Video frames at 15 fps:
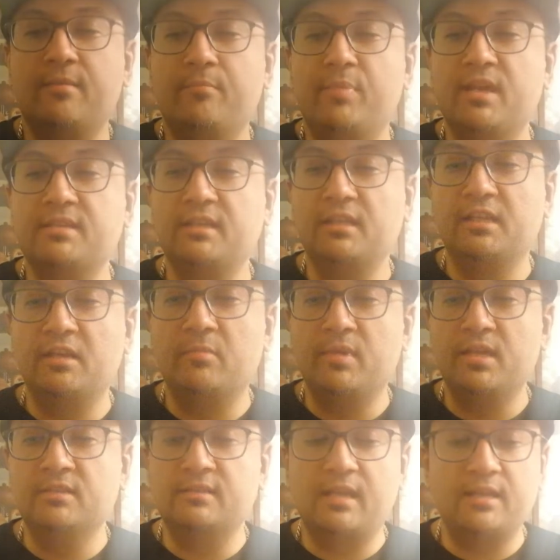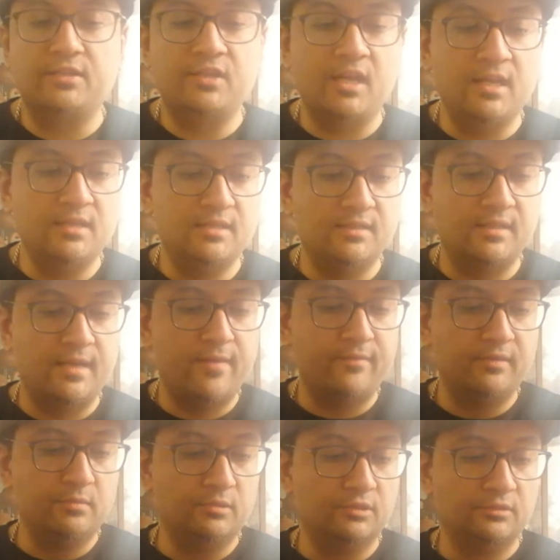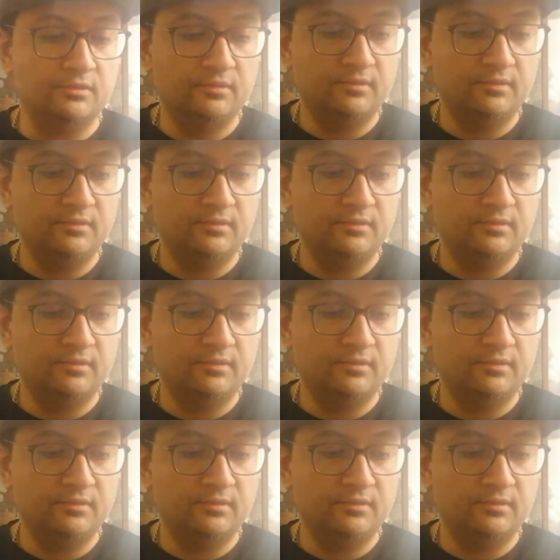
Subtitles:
basically it means that change is inevitable.